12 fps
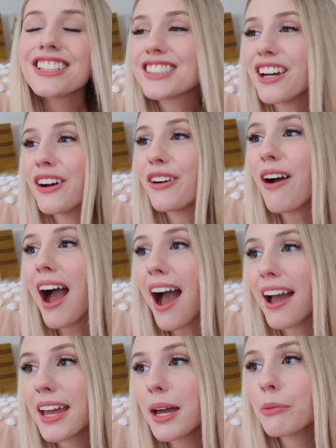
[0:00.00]
So
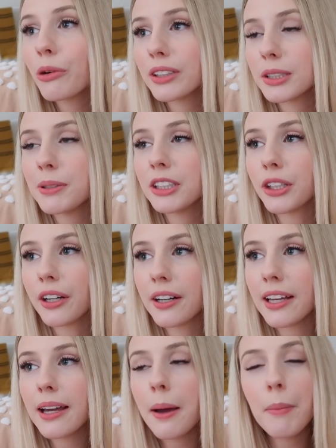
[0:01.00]
I am going to be
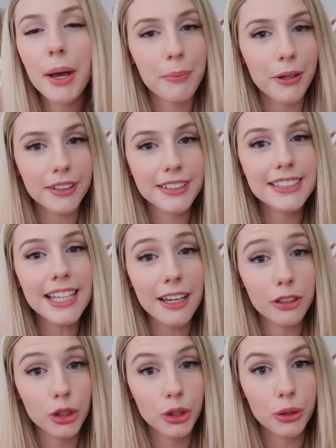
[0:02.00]
turning my books
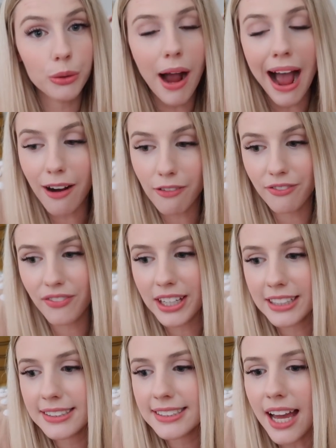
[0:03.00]
into
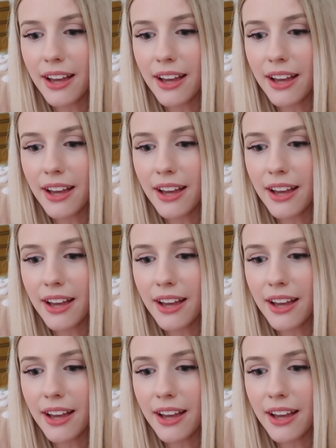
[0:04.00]
outfits.